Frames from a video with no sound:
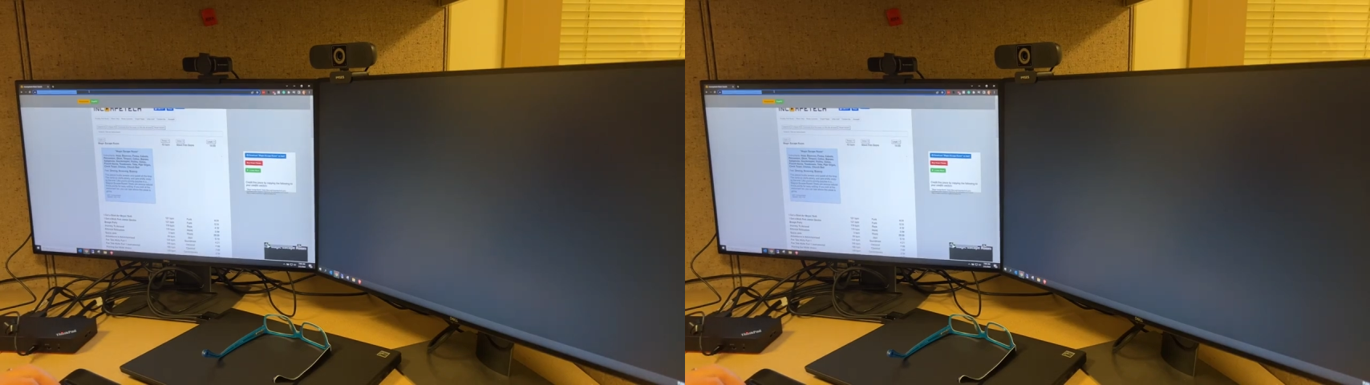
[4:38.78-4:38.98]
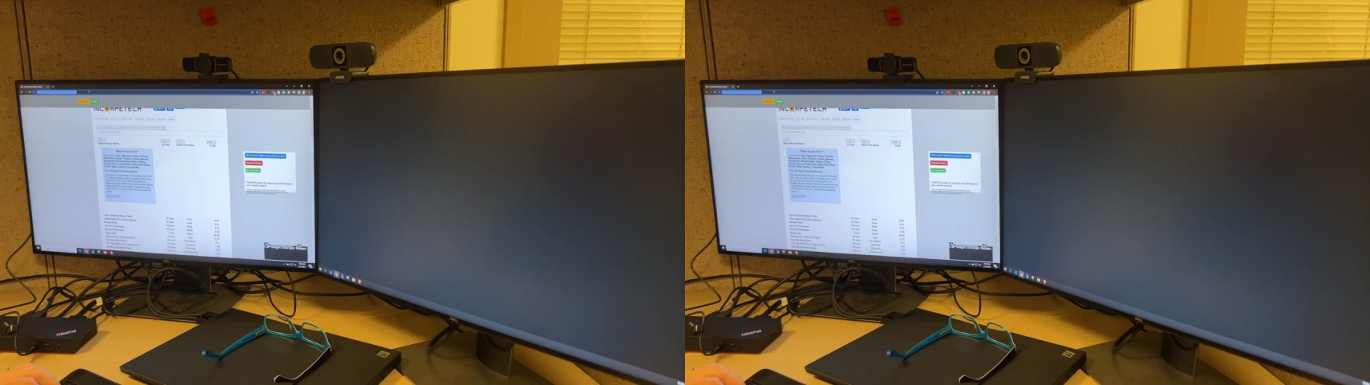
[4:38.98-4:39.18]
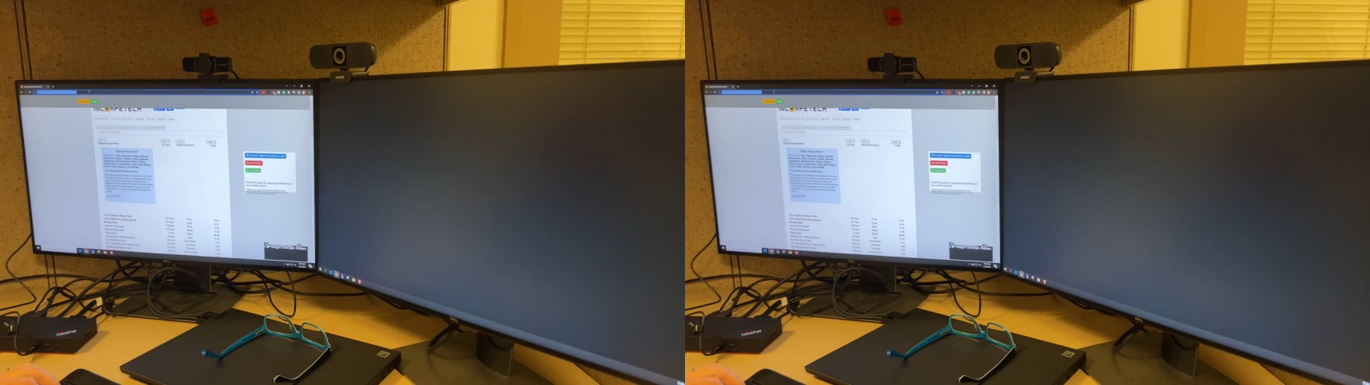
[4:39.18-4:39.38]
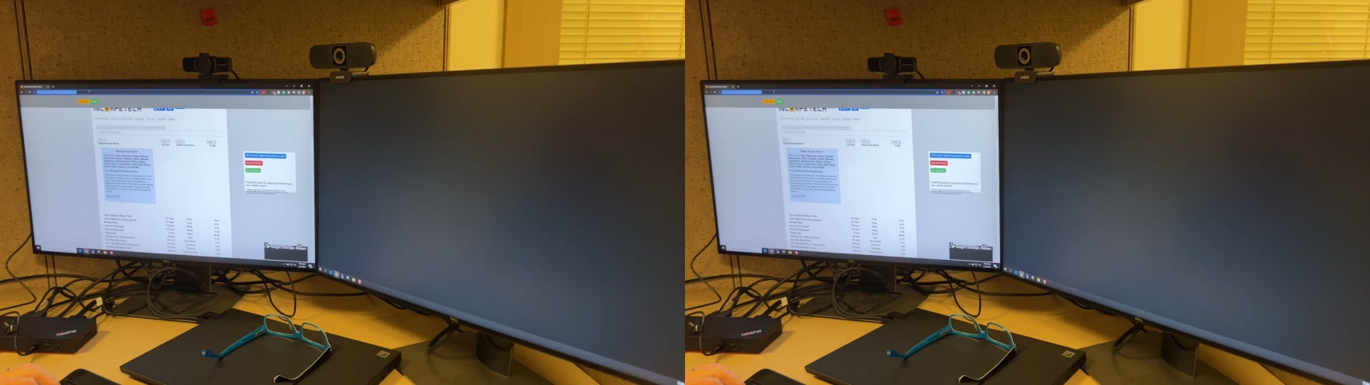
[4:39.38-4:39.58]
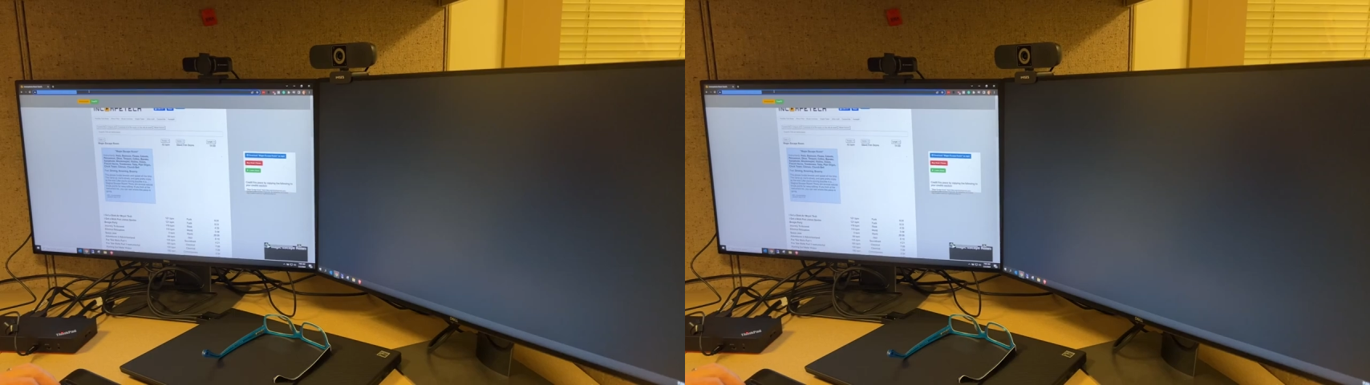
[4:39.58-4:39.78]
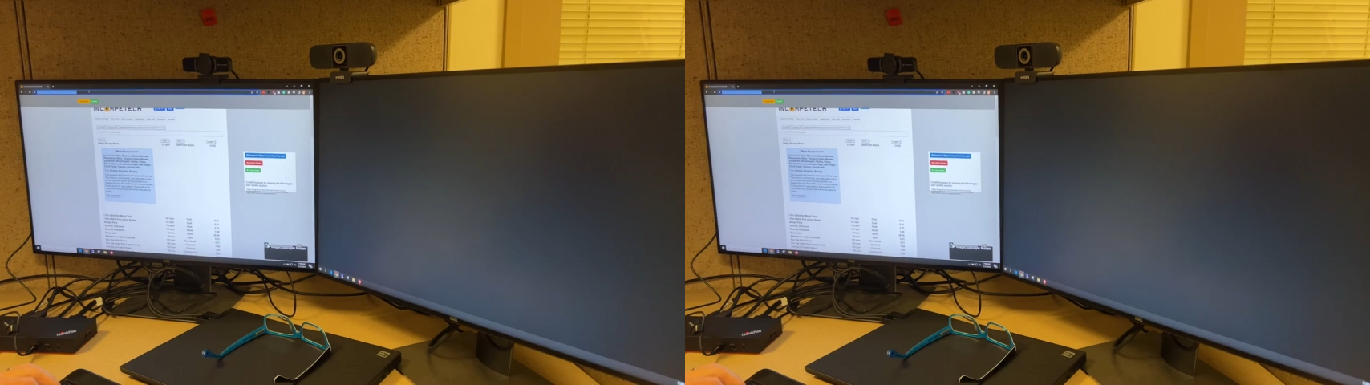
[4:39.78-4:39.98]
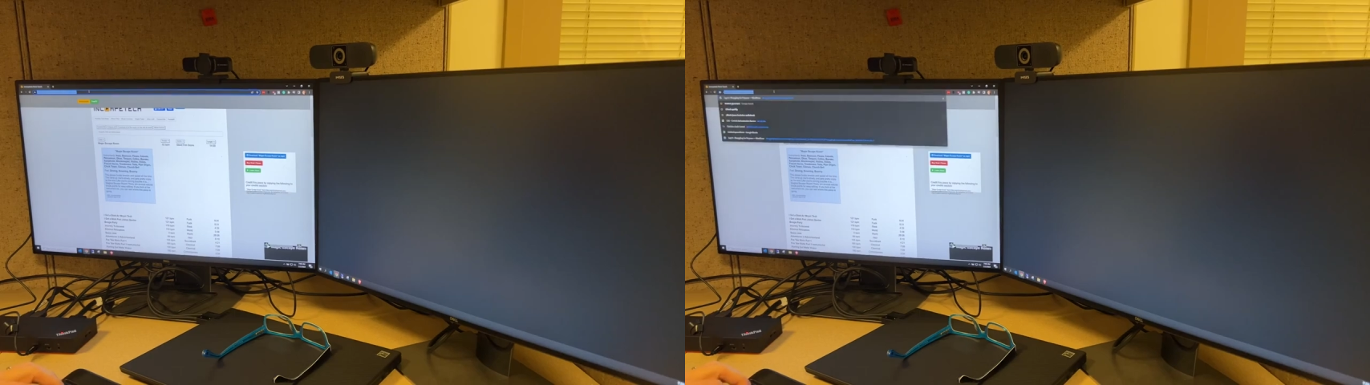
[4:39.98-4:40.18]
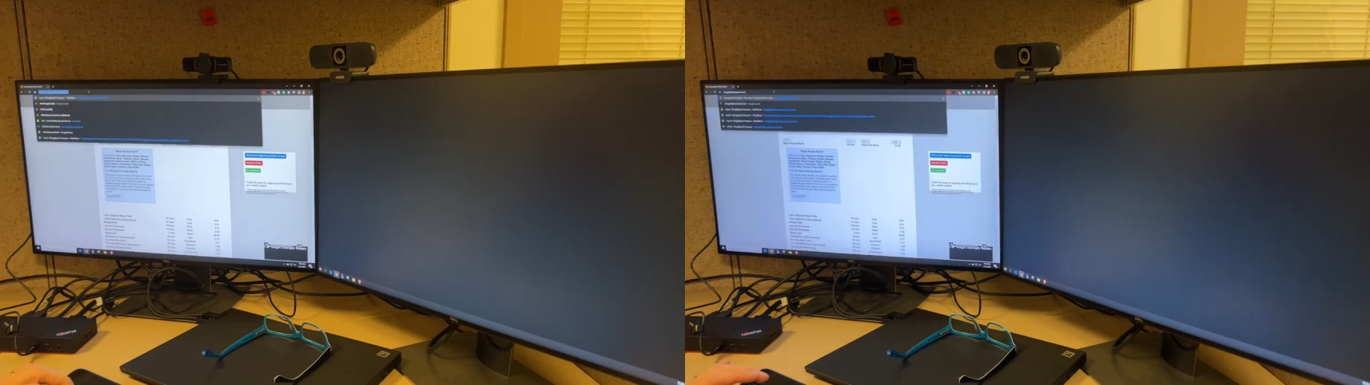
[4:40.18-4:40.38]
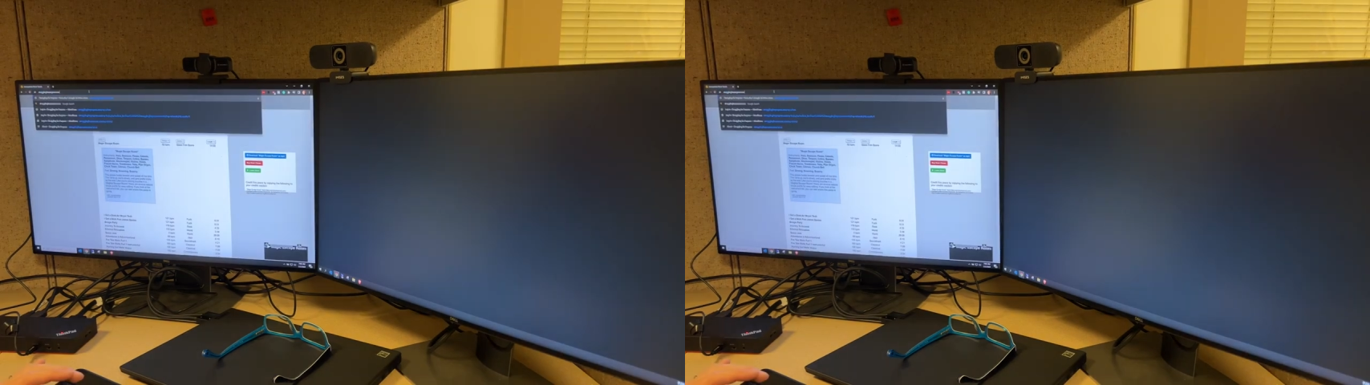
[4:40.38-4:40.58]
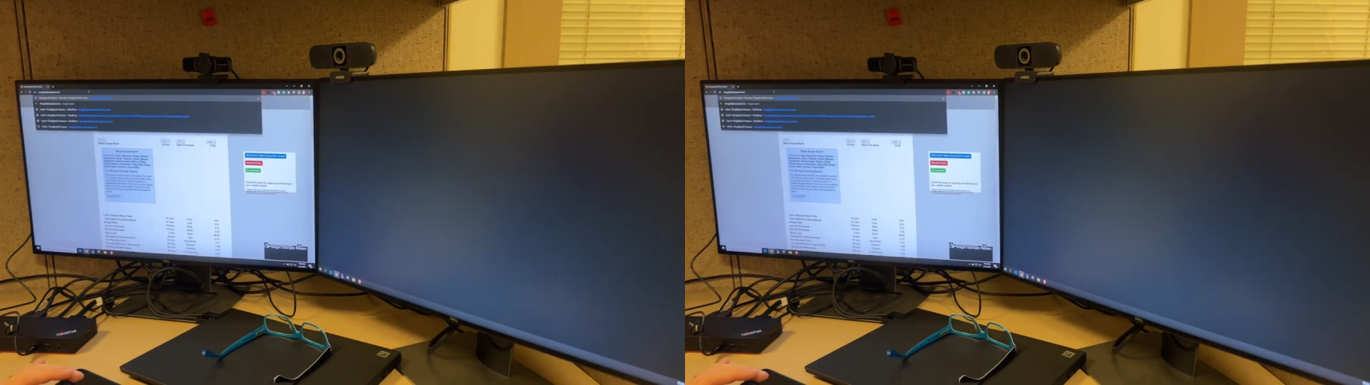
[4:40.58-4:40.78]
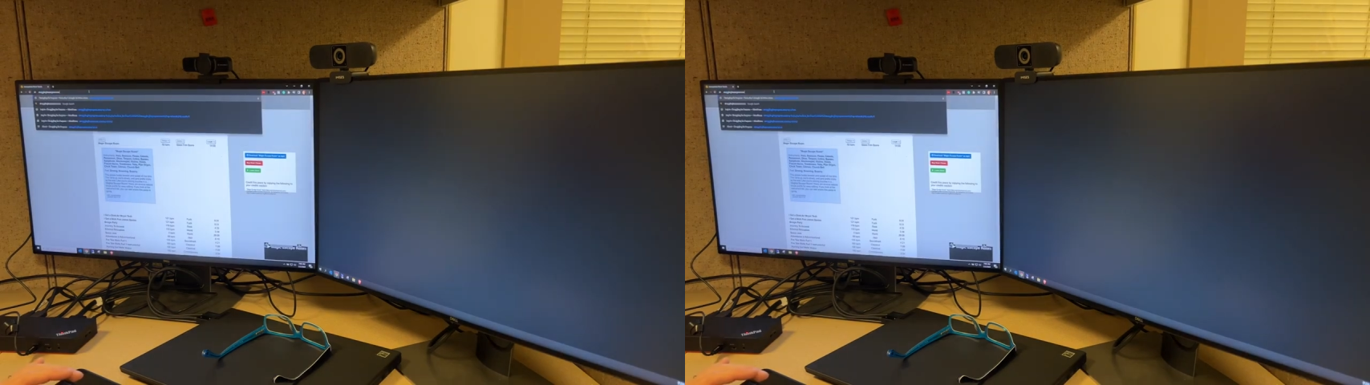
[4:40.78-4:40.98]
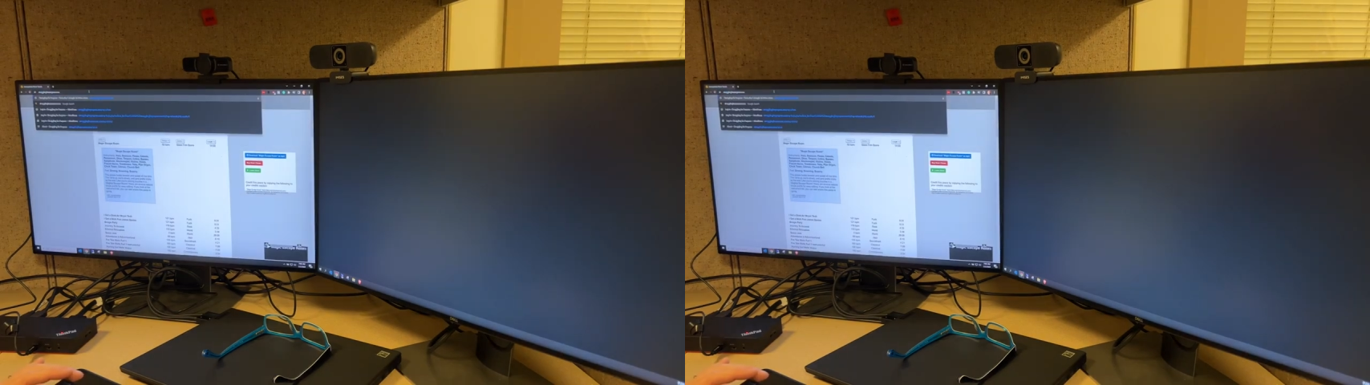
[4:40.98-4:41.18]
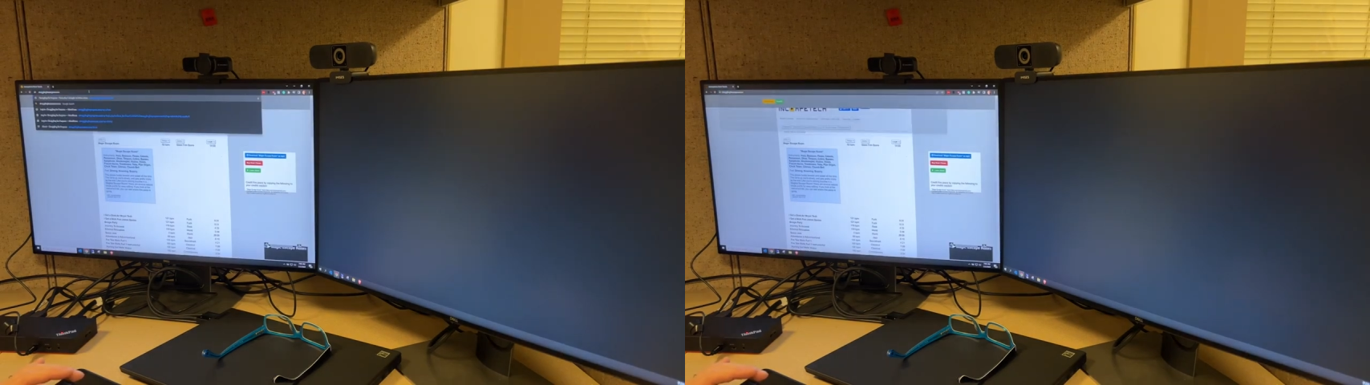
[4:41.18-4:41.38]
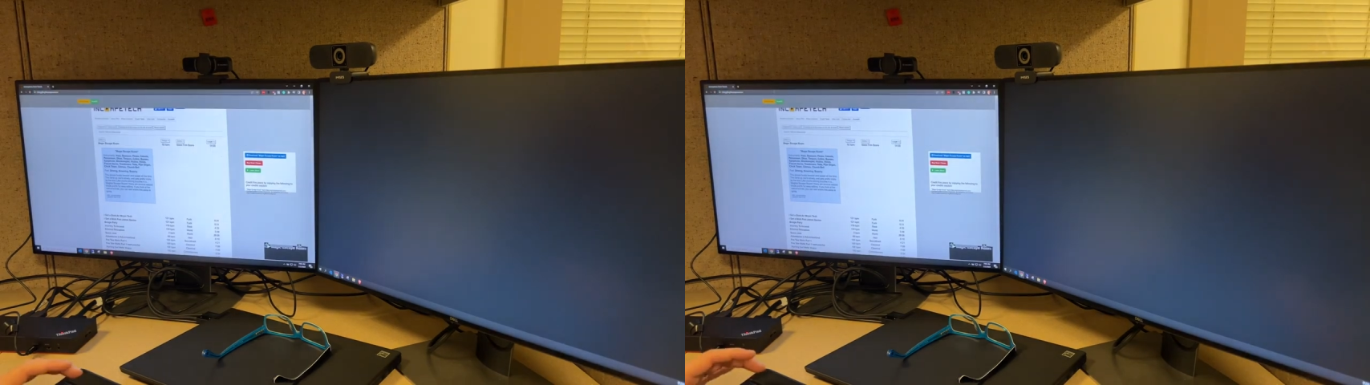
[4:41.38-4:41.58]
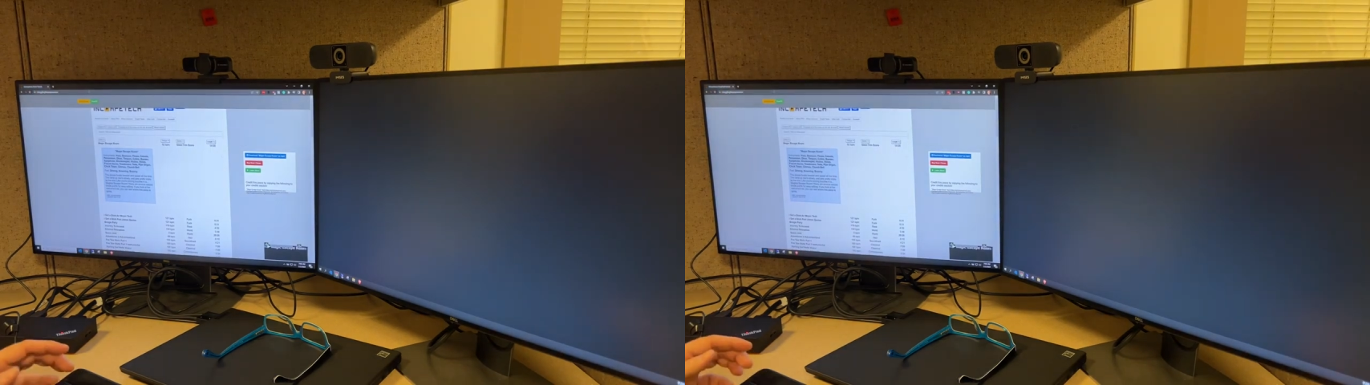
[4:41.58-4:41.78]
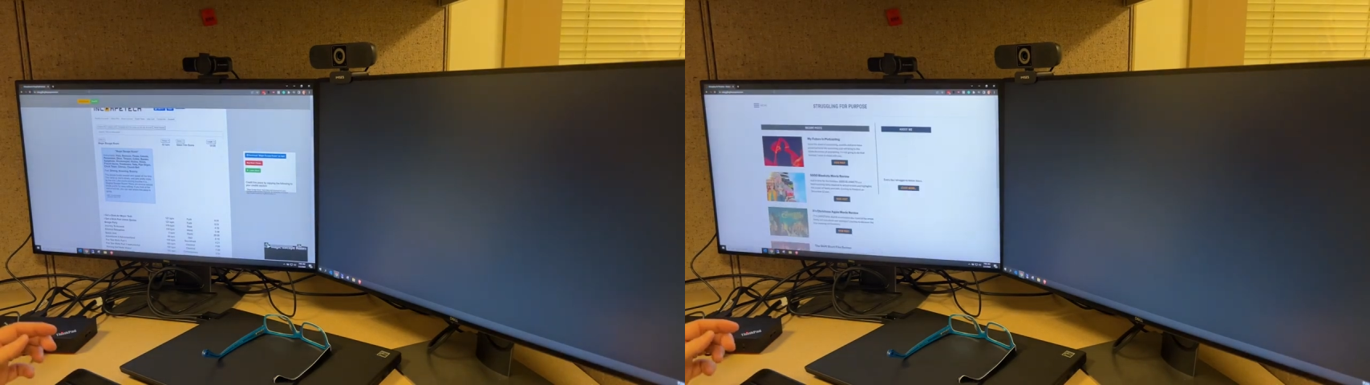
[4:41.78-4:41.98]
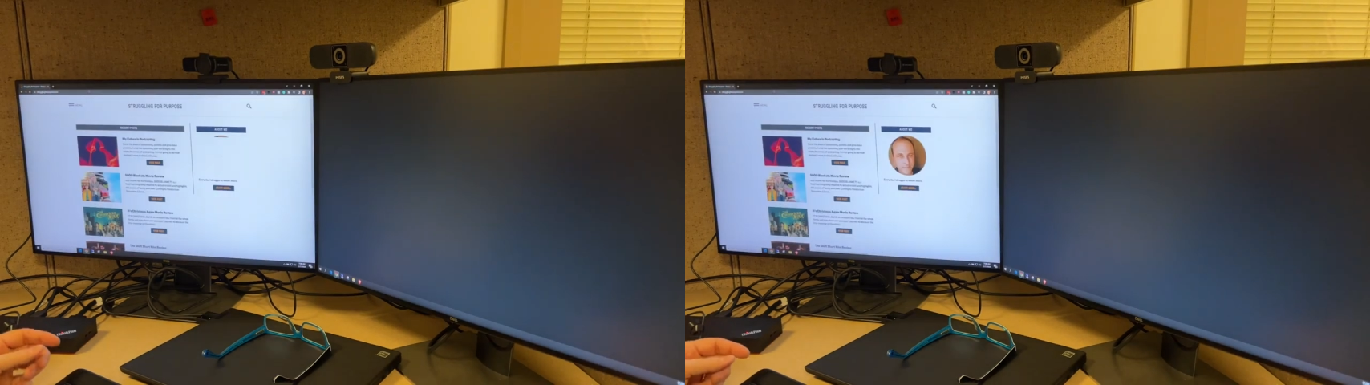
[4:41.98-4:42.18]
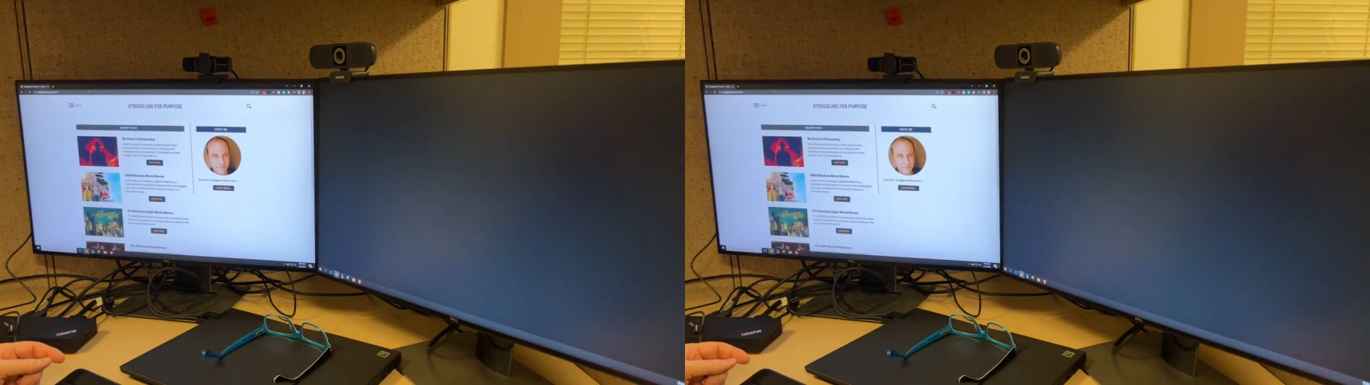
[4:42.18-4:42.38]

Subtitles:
[unreadable: no face in view]